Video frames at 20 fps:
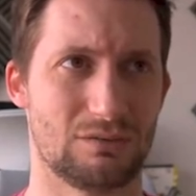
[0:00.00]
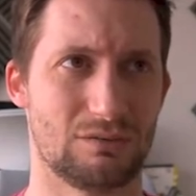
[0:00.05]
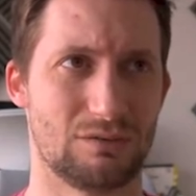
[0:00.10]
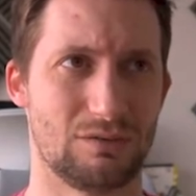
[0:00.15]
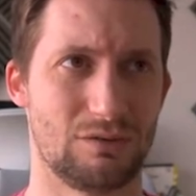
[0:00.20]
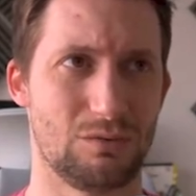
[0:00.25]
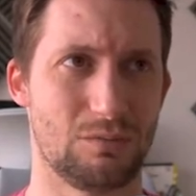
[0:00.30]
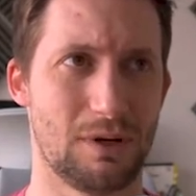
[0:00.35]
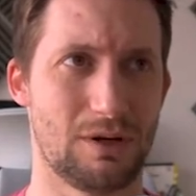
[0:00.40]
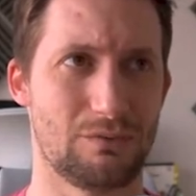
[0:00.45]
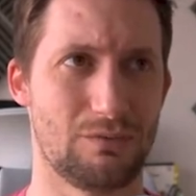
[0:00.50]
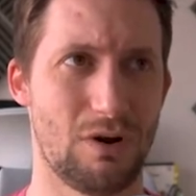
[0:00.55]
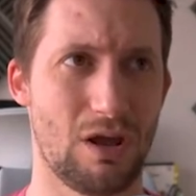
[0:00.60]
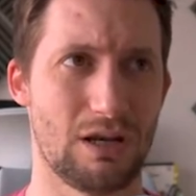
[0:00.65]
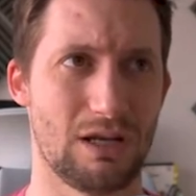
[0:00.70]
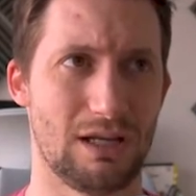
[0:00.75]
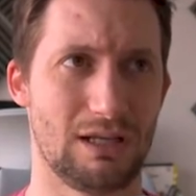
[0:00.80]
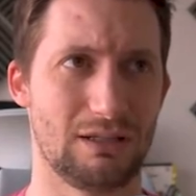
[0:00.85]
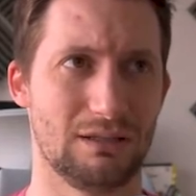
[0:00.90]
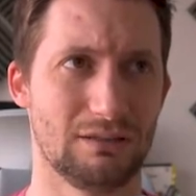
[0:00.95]
we're
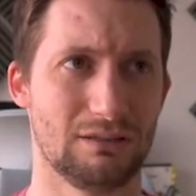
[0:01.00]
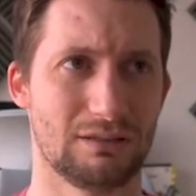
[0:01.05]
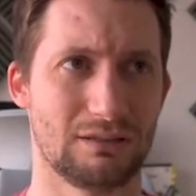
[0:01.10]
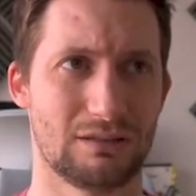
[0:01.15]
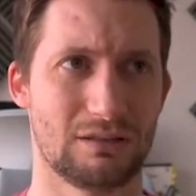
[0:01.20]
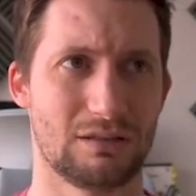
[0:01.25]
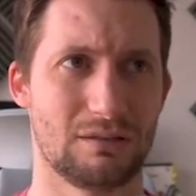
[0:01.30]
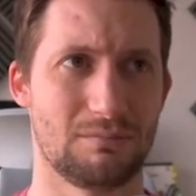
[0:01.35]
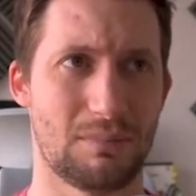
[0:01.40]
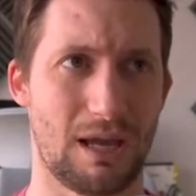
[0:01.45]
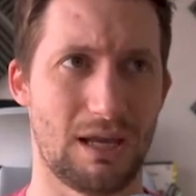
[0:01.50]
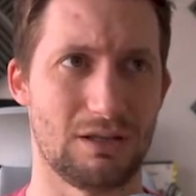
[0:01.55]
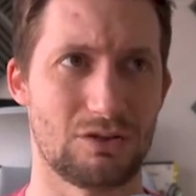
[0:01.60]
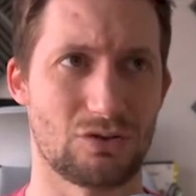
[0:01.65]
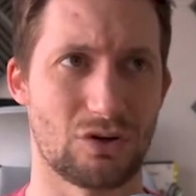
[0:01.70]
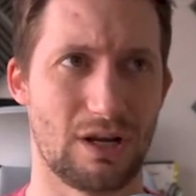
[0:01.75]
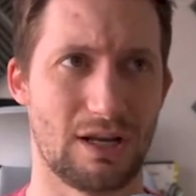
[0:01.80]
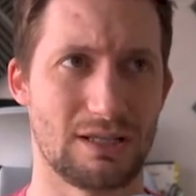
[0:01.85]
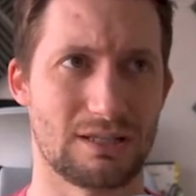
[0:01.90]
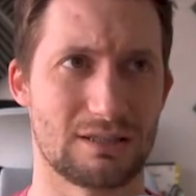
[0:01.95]
running
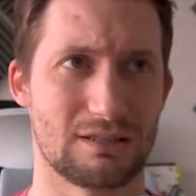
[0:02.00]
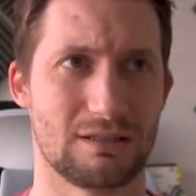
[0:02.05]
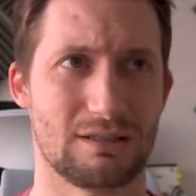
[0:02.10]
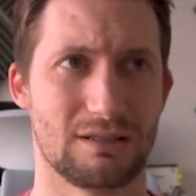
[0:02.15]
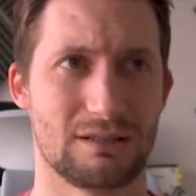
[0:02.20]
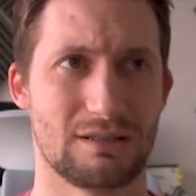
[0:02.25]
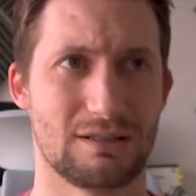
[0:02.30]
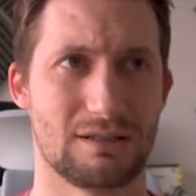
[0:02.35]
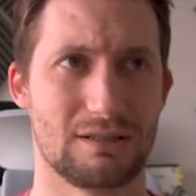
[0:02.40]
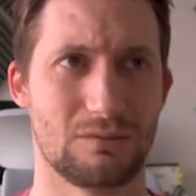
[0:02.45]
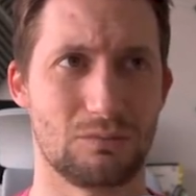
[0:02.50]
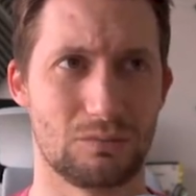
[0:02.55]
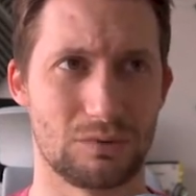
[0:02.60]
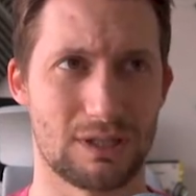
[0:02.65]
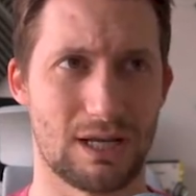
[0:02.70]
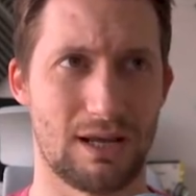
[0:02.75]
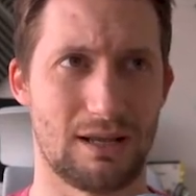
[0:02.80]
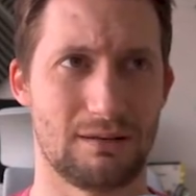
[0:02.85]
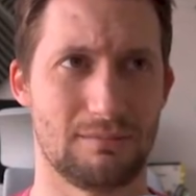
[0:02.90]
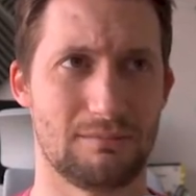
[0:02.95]
PAYTRACE
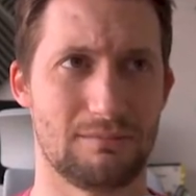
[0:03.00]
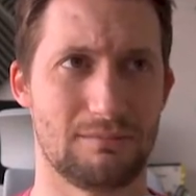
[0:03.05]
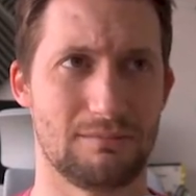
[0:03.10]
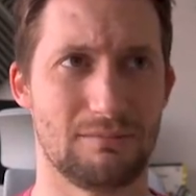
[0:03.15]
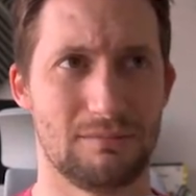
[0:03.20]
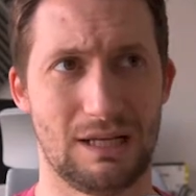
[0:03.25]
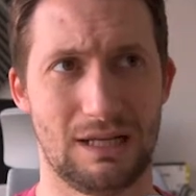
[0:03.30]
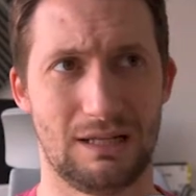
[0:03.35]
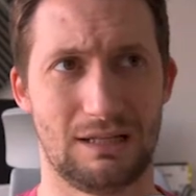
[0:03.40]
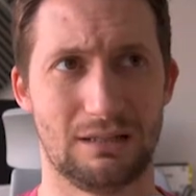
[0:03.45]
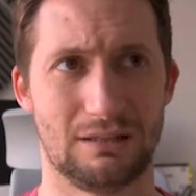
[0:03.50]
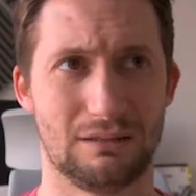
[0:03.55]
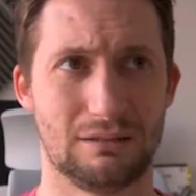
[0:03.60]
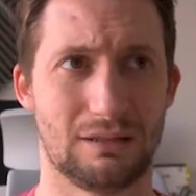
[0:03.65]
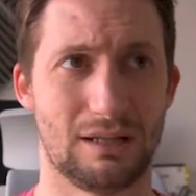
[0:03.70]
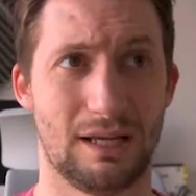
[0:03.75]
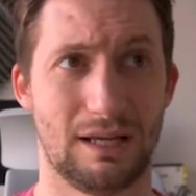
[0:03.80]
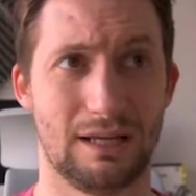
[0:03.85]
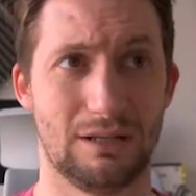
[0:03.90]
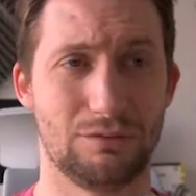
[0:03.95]
10 million
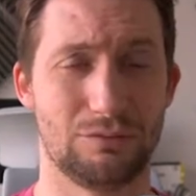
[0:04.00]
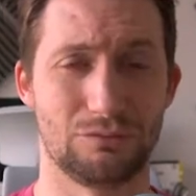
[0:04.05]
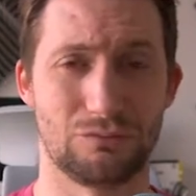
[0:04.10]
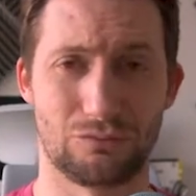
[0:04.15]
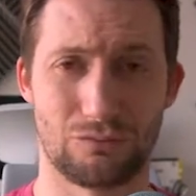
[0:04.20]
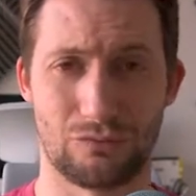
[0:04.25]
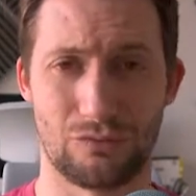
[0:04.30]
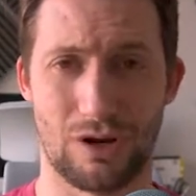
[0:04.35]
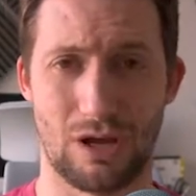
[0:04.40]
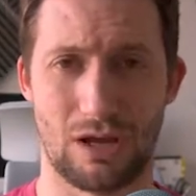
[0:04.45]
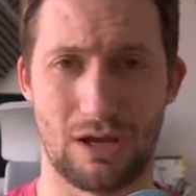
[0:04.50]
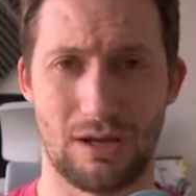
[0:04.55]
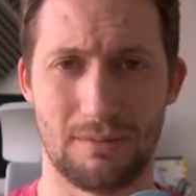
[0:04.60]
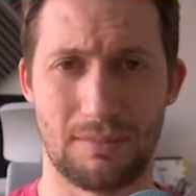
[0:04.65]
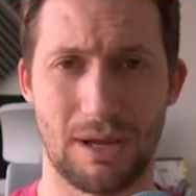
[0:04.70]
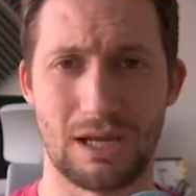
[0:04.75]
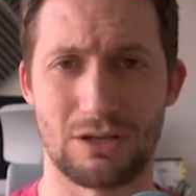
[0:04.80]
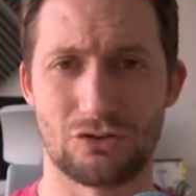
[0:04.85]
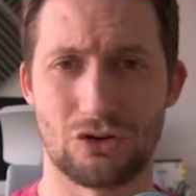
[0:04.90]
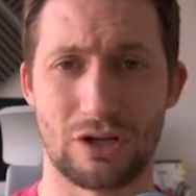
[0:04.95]
and
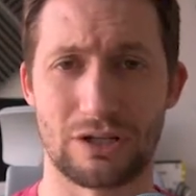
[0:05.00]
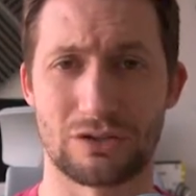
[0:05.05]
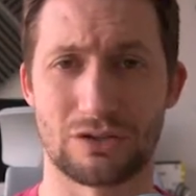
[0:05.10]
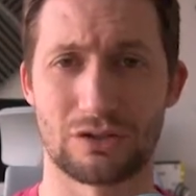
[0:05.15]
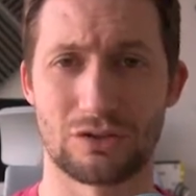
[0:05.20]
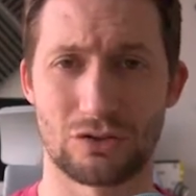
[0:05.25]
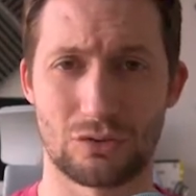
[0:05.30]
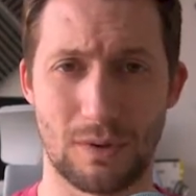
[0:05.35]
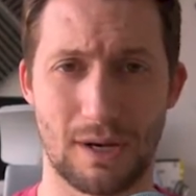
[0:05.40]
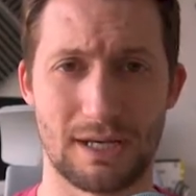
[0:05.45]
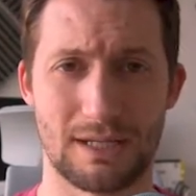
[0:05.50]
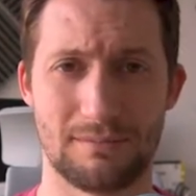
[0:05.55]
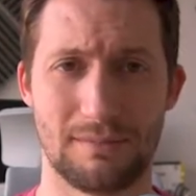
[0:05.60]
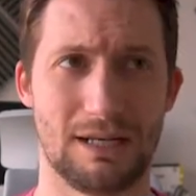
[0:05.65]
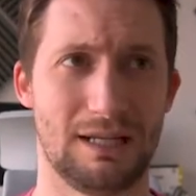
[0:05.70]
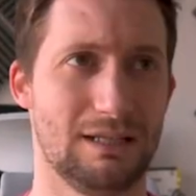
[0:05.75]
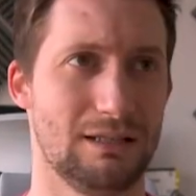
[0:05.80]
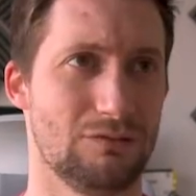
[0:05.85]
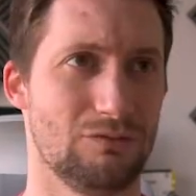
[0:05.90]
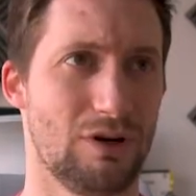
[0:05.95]
PAYTRACE 20
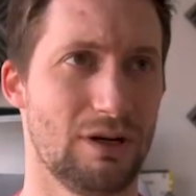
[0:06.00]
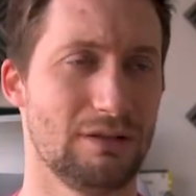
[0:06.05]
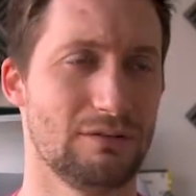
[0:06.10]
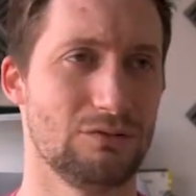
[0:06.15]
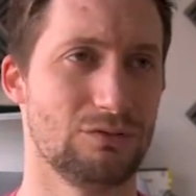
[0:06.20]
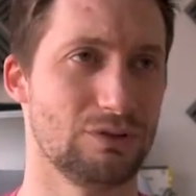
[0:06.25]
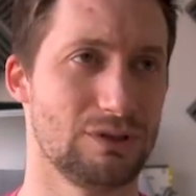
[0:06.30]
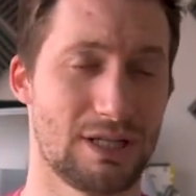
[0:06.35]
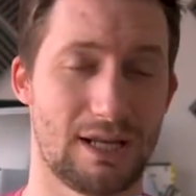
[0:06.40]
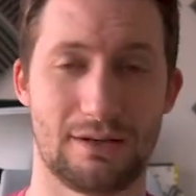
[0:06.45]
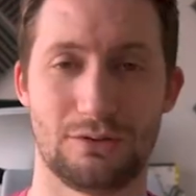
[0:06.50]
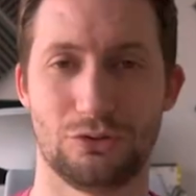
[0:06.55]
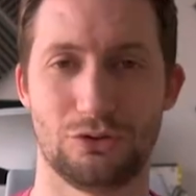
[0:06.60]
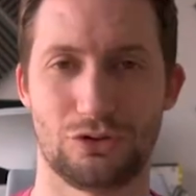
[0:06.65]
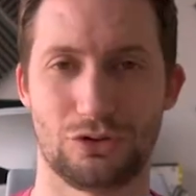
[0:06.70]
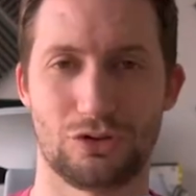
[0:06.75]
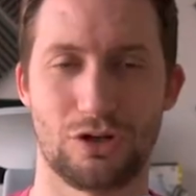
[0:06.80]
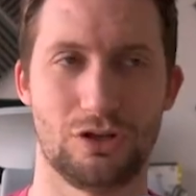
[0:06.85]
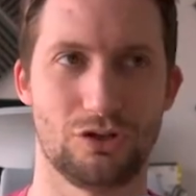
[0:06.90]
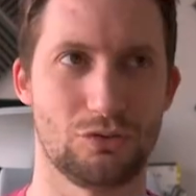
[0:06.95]
million, right? Or 10
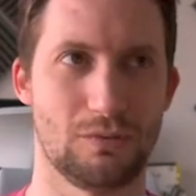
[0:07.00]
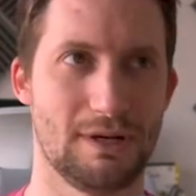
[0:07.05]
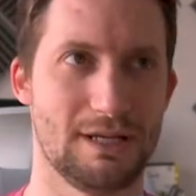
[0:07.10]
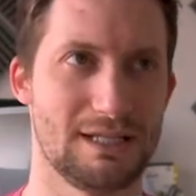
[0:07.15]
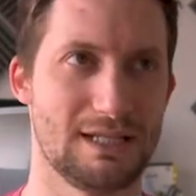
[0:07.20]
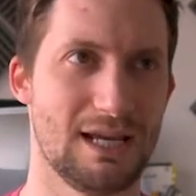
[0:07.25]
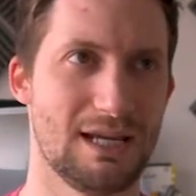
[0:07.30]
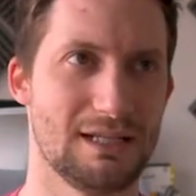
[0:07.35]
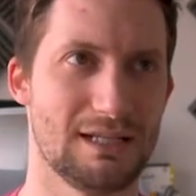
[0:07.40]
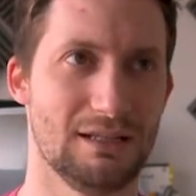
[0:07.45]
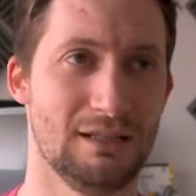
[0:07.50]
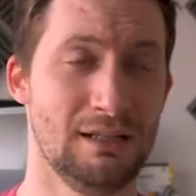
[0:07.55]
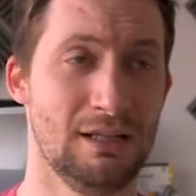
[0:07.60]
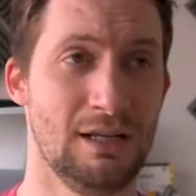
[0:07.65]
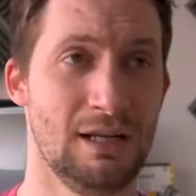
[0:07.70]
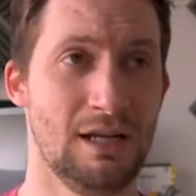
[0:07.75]
and 20 ADA.